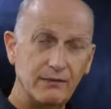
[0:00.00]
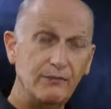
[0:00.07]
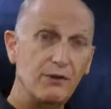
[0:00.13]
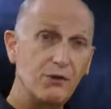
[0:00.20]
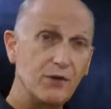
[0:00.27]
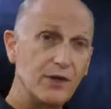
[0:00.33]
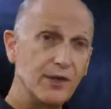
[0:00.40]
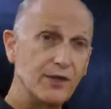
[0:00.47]

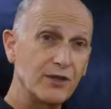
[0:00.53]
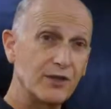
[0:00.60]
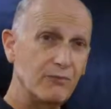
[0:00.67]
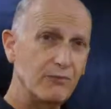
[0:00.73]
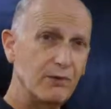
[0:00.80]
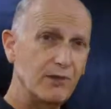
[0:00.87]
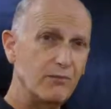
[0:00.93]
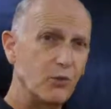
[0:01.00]
Few things
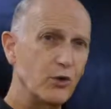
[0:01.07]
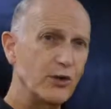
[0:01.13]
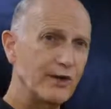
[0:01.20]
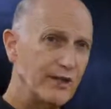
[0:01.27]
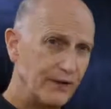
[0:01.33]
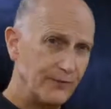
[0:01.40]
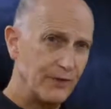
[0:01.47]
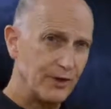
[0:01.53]
have been more
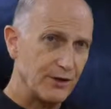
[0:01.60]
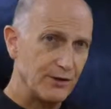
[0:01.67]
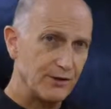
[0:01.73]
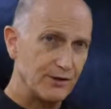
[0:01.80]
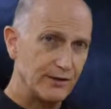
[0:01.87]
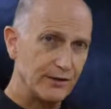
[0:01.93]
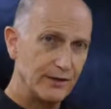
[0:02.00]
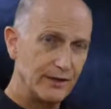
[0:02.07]

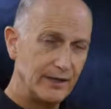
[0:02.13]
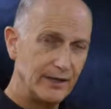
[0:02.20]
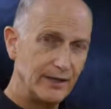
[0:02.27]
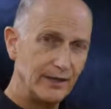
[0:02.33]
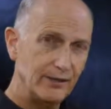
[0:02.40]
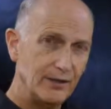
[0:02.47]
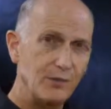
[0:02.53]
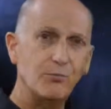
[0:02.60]
difficult
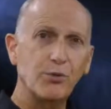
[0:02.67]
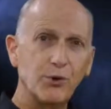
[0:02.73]
than